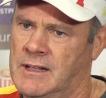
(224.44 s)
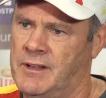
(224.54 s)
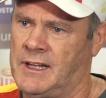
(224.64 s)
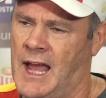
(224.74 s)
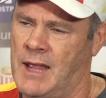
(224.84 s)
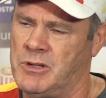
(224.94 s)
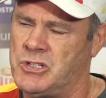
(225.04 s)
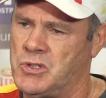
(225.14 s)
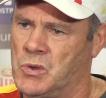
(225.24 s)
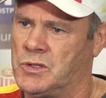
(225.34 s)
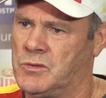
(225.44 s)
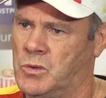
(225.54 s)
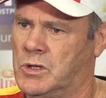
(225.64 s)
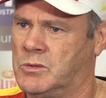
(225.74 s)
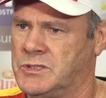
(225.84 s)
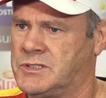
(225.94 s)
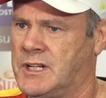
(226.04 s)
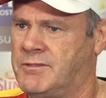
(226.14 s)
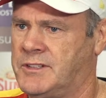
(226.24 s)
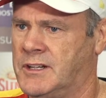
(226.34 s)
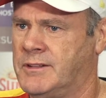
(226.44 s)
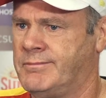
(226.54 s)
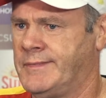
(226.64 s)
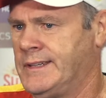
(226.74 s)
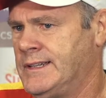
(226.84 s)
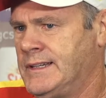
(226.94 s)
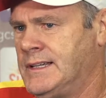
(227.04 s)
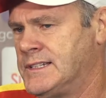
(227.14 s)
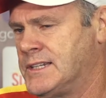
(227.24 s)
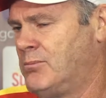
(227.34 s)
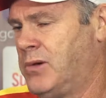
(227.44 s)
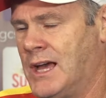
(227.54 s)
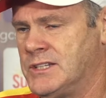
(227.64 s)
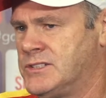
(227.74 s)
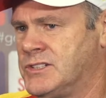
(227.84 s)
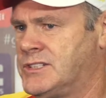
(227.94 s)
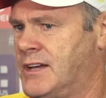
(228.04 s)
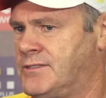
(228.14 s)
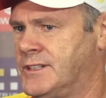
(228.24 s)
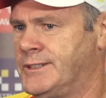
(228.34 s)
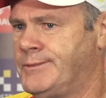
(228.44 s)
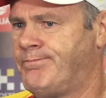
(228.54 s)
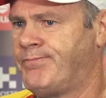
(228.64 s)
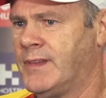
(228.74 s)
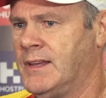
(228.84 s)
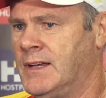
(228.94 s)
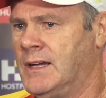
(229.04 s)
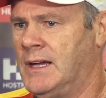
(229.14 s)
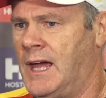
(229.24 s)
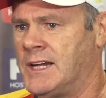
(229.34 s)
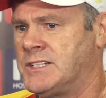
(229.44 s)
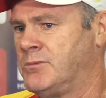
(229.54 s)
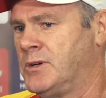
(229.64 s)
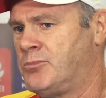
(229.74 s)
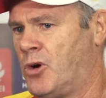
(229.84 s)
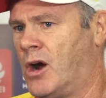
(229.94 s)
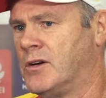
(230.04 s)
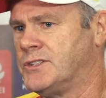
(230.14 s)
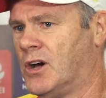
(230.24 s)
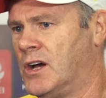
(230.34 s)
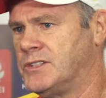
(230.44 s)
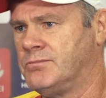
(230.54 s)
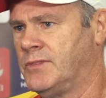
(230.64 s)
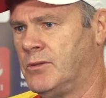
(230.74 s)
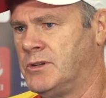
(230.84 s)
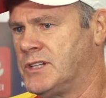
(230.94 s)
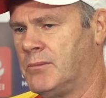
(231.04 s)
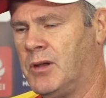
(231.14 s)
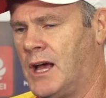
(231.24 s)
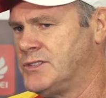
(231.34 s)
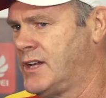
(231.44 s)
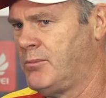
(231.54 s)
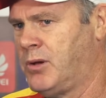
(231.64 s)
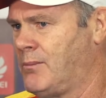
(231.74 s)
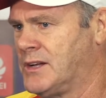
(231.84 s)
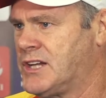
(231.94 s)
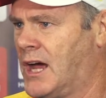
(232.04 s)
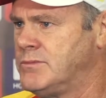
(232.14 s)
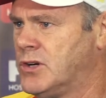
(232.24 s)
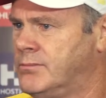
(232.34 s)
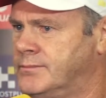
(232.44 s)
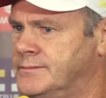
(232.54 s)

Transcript: the game is short and well, some players will just have to actually be prioritised, and there'll be some players that don't play much game time.